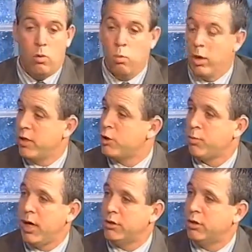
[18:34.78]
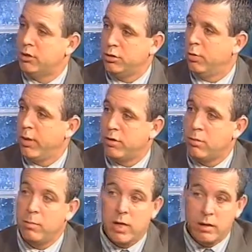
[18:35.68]
what this process is doing
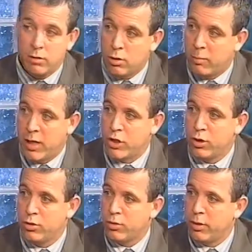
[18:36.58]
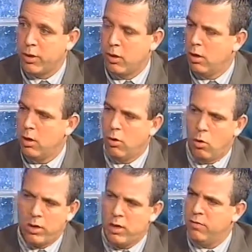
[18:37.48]
to me, to my children,
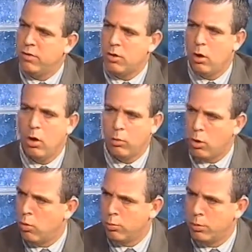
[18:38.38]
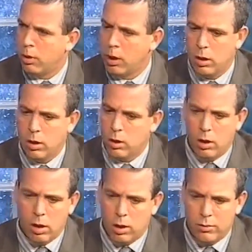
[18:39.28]
or even to her own
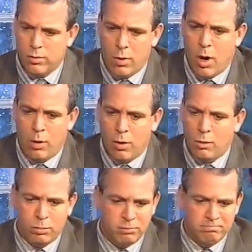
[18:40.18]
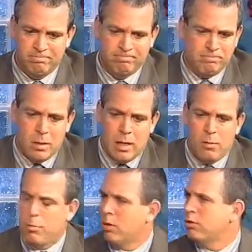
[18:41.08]
to her own
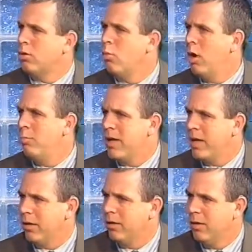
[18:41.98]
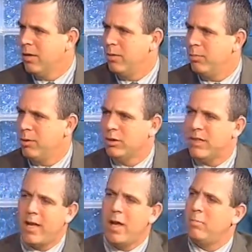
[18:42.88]
personal well-being because
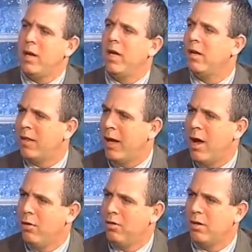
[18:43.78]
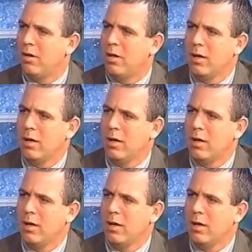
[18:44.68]
there can't be anything healthy